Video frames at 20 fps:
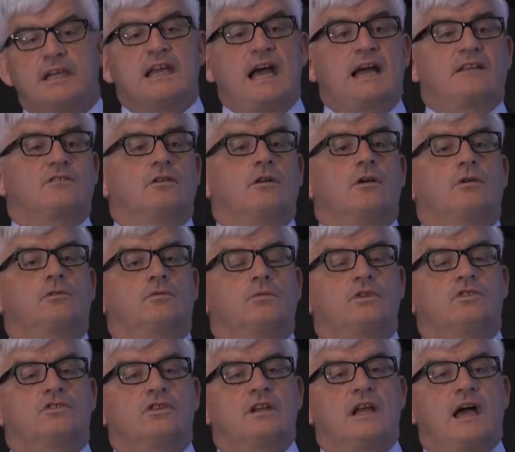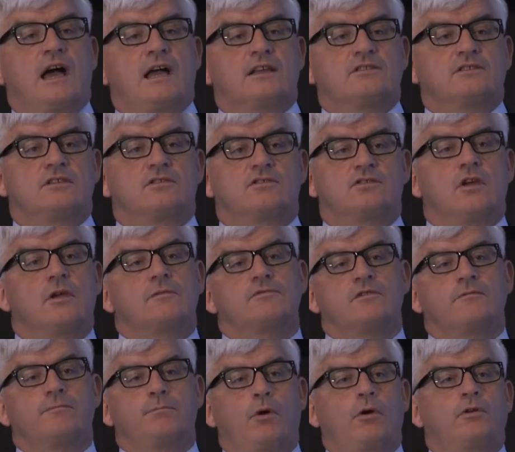catalogued, which it has in terms
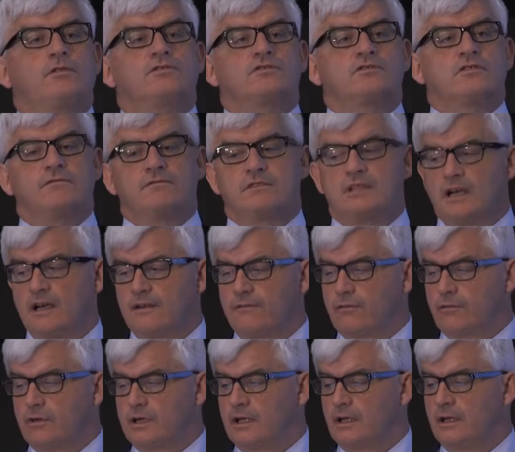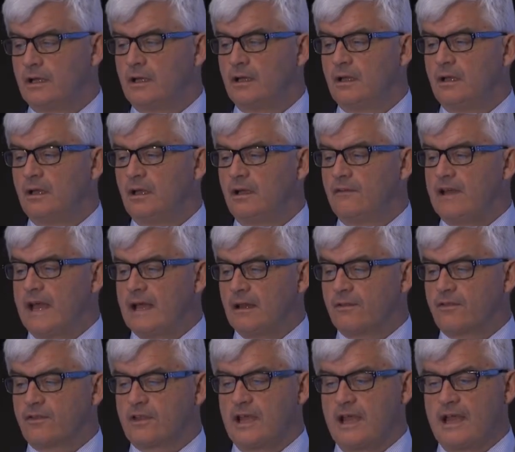of points of delivery of
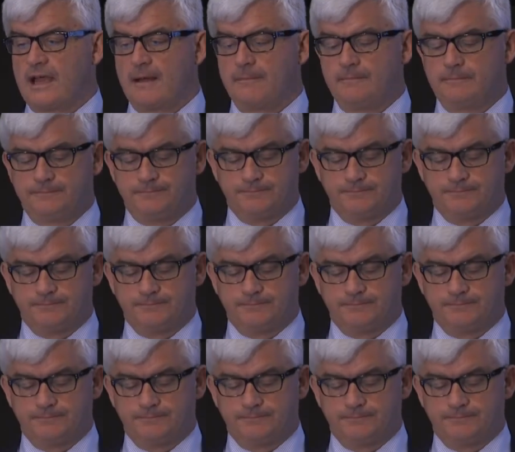healthcare.